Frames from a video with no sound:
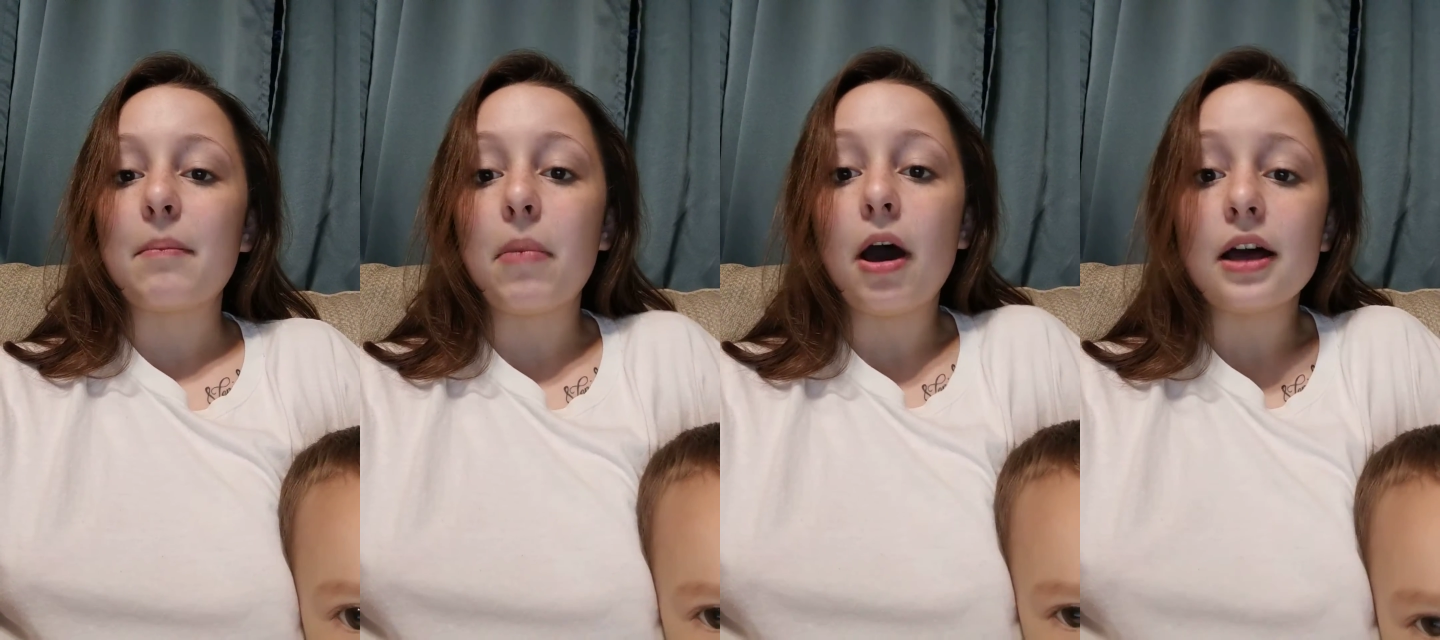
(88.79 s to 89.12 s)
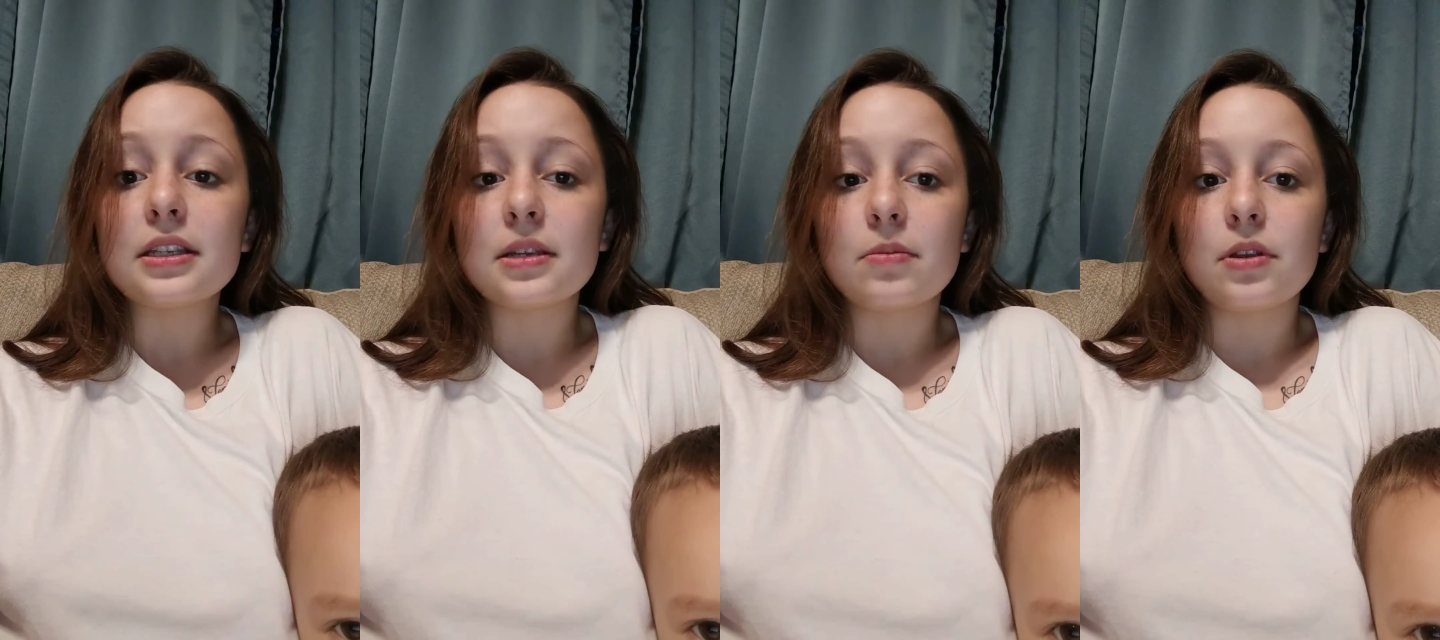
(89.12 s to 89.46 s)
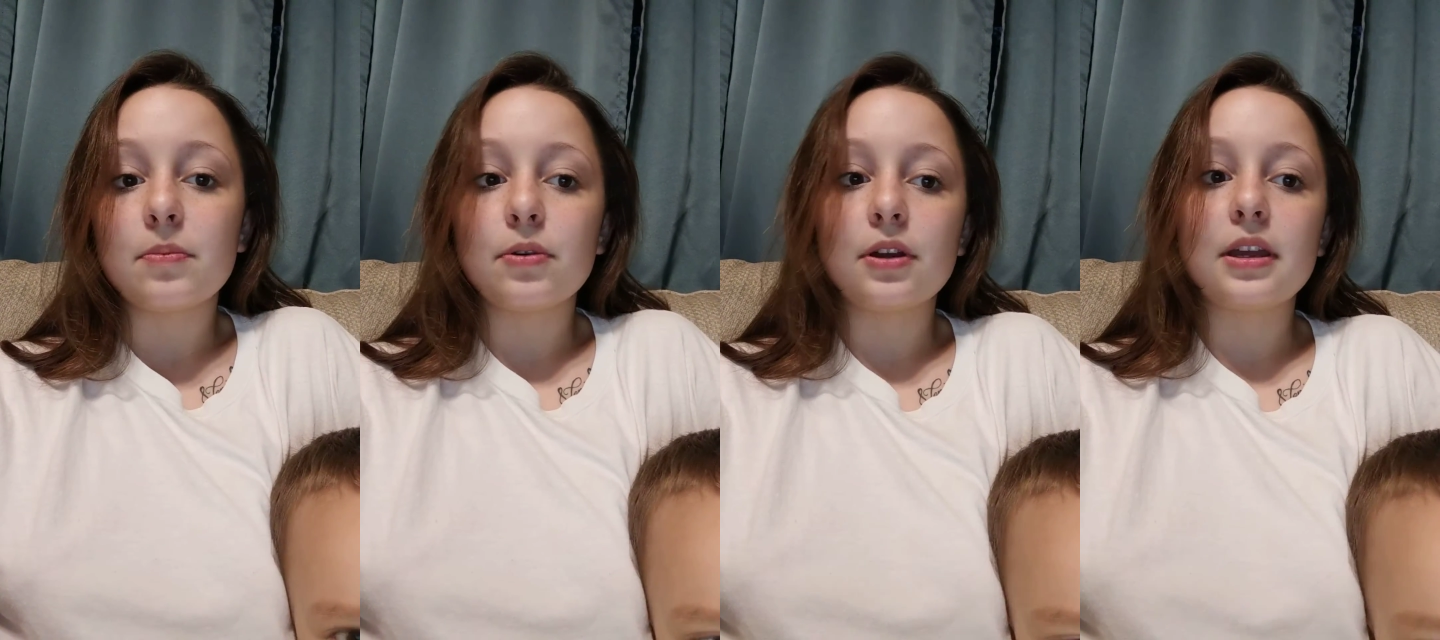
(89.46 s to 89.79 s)
and
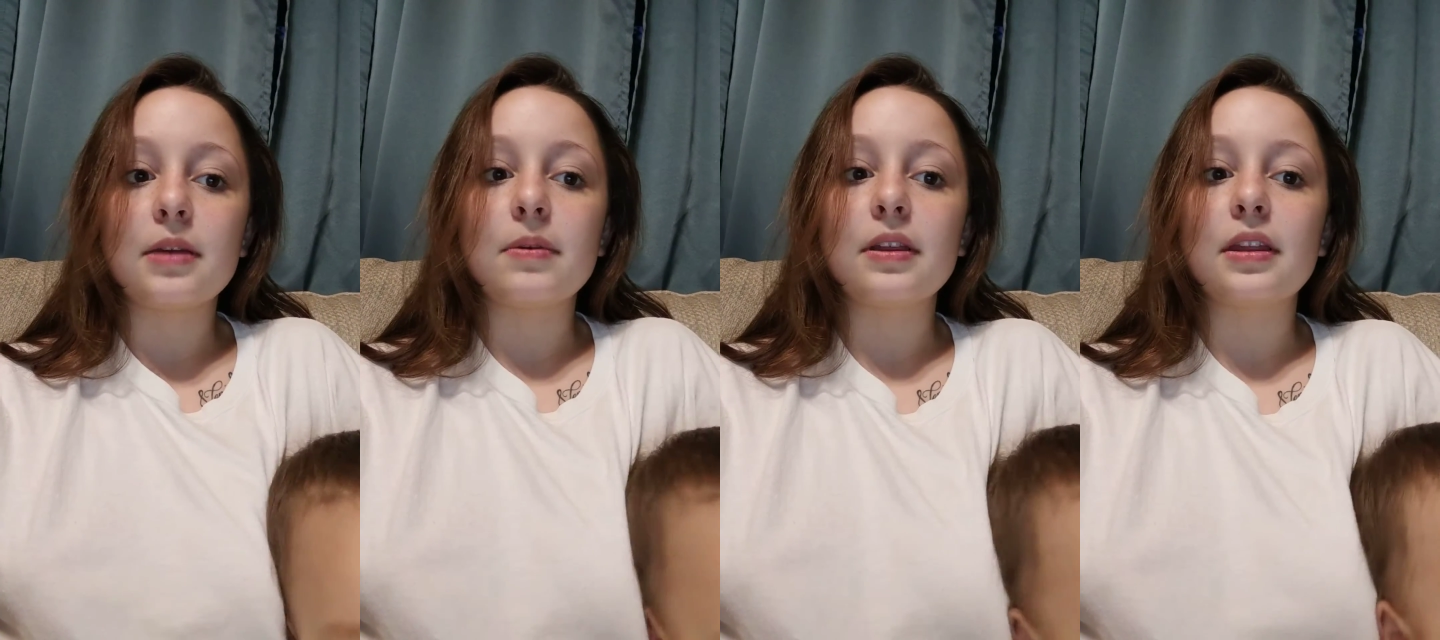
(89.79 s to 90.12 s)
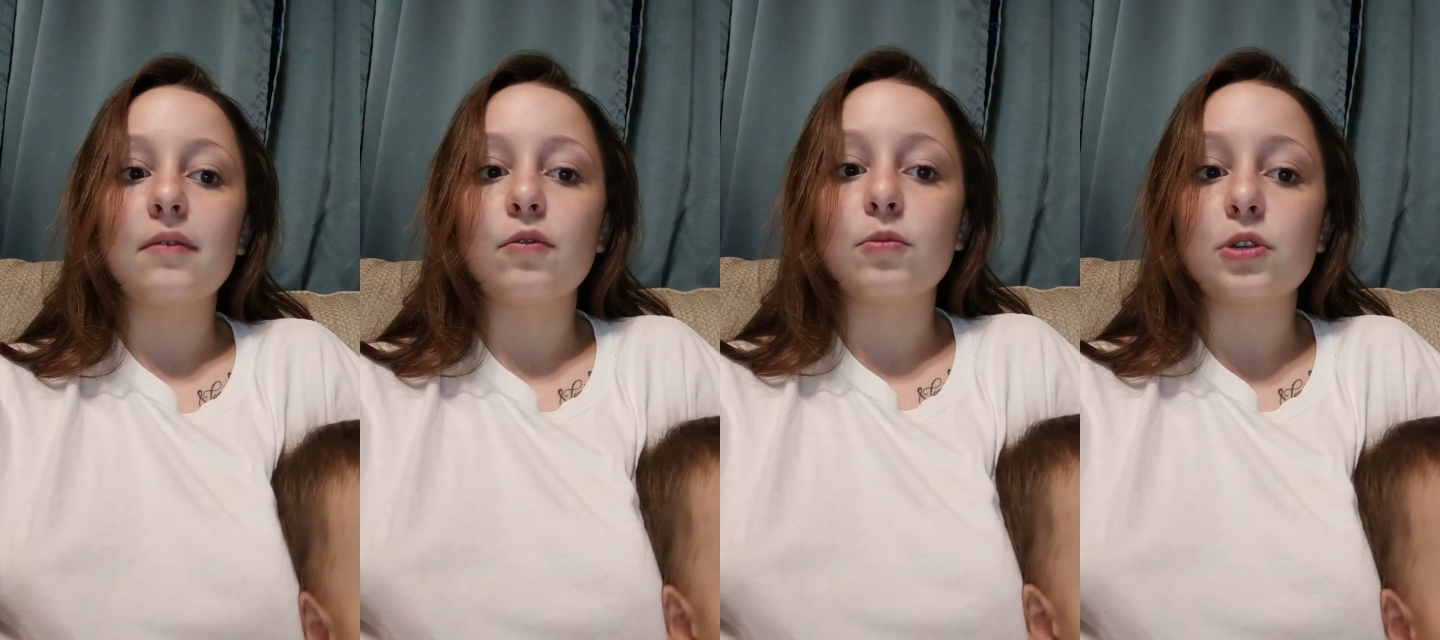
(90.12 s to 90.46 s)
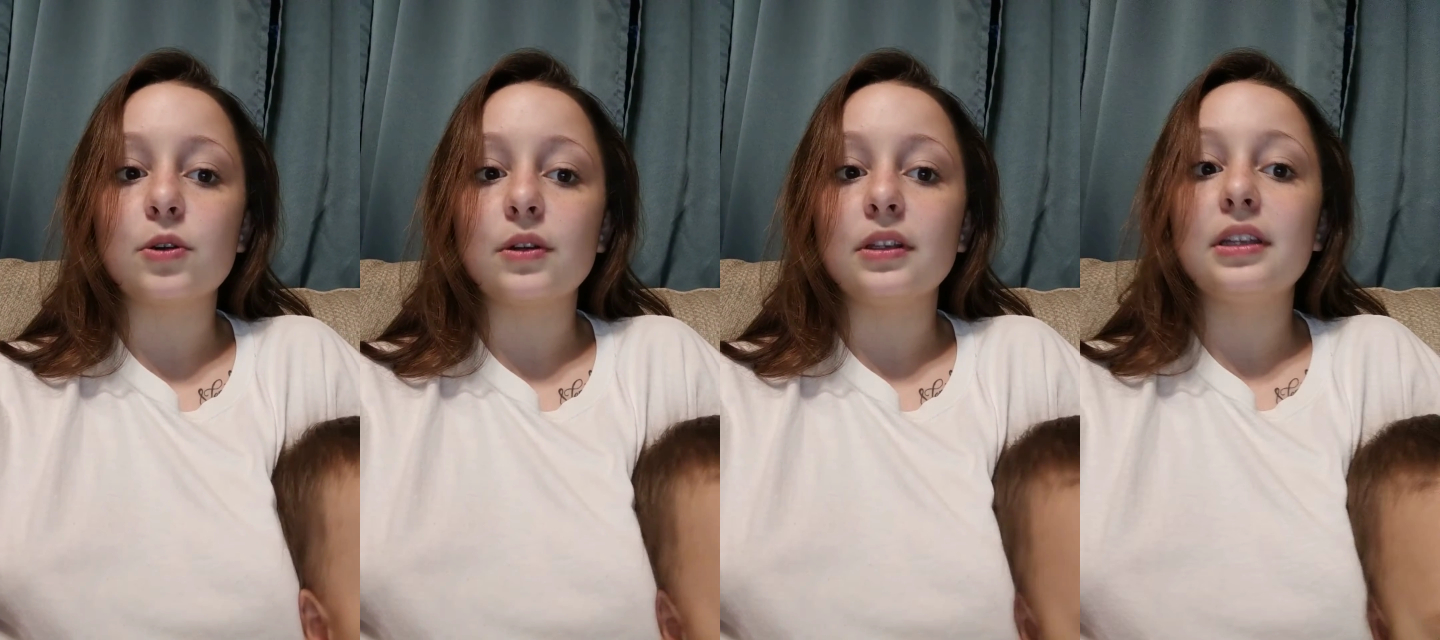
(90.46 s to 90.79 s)
possibly prohibit them from
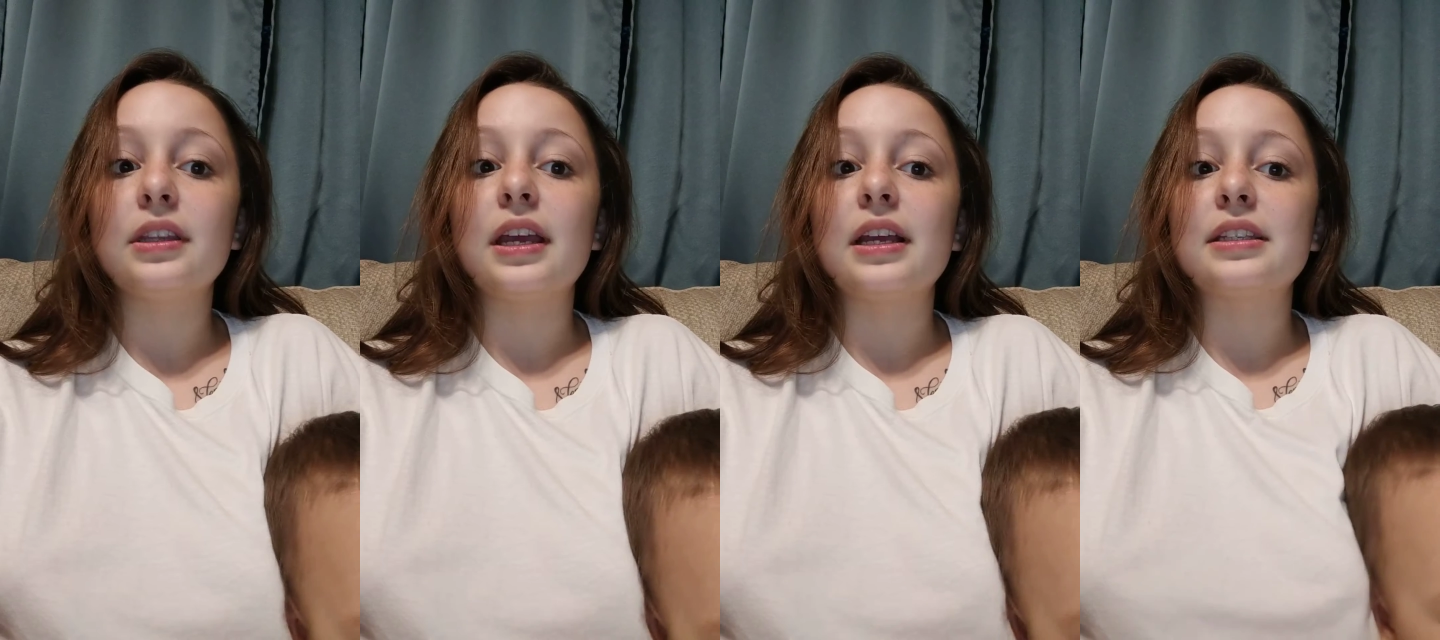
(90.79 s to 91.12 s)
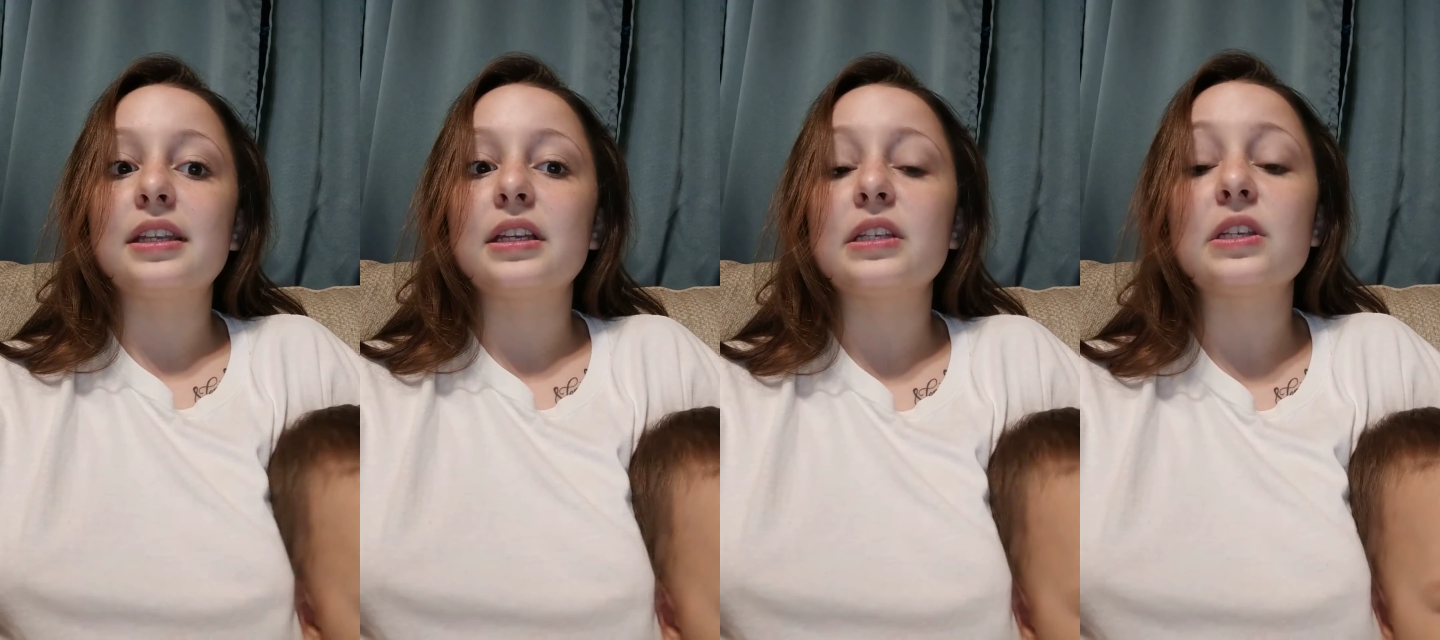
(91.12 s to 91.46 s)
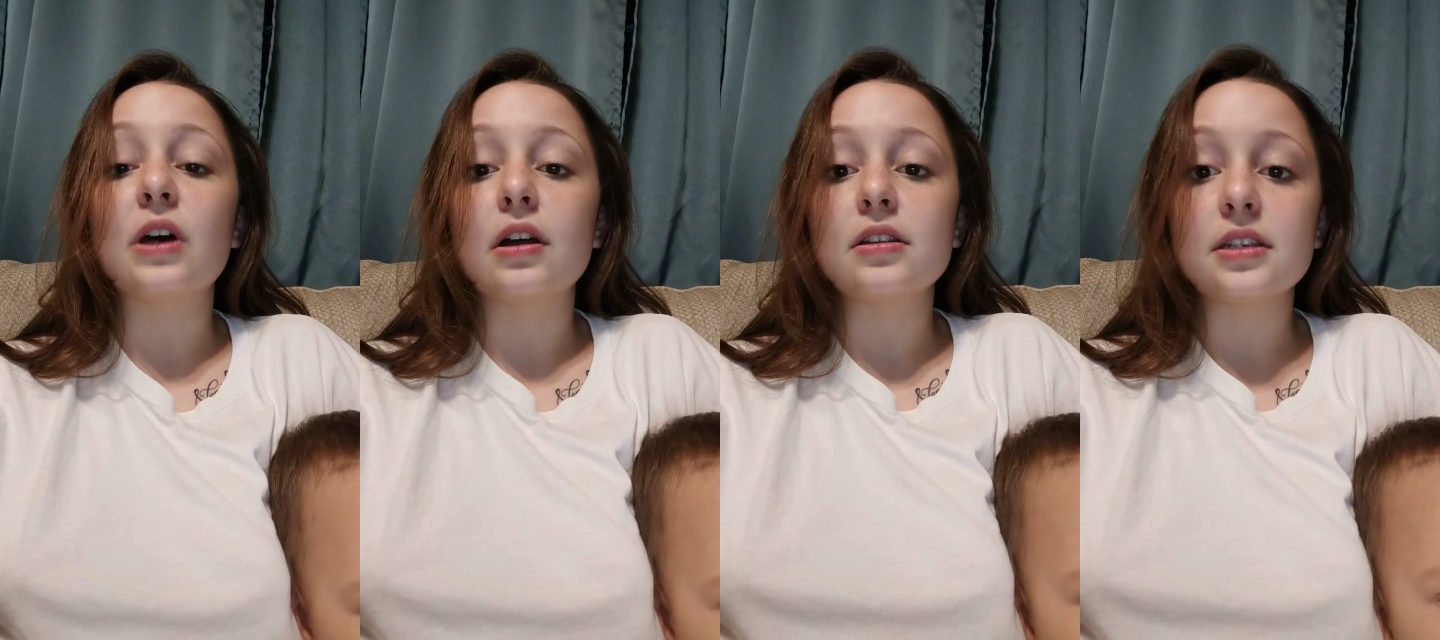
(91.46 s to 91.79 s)
doing the things they
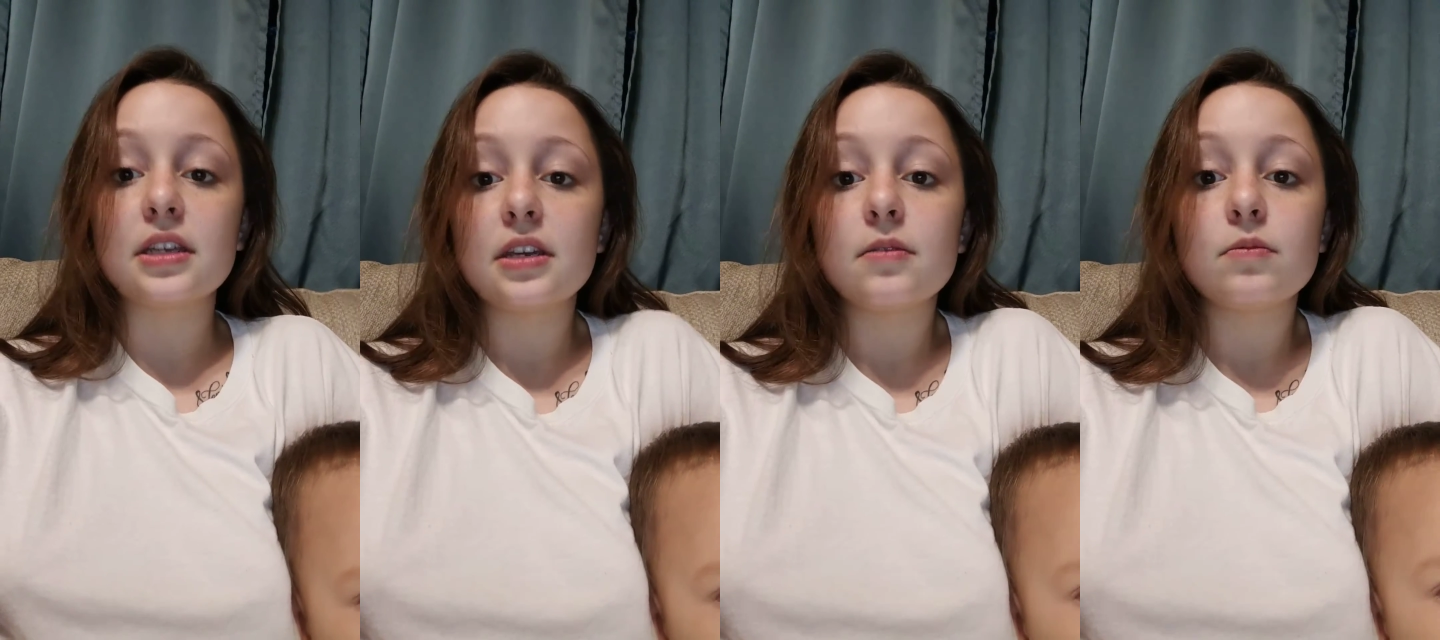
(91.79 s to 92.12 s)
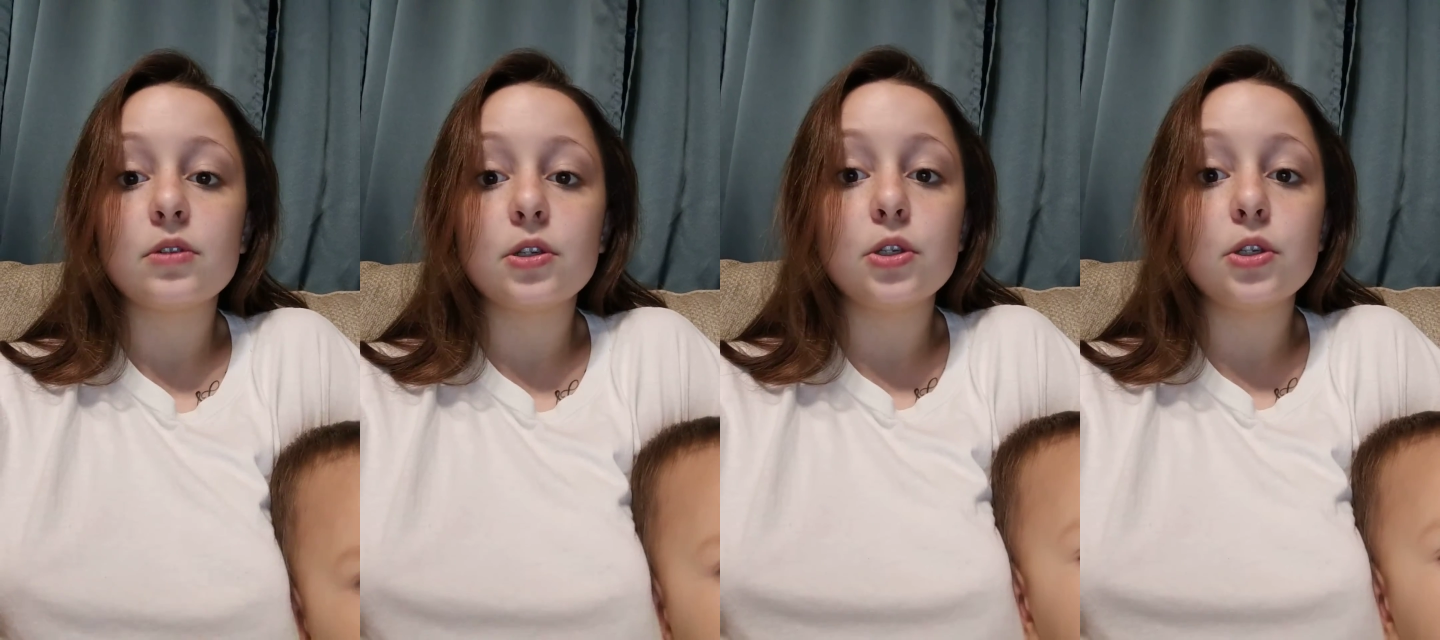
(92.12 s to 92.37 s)
sought to keep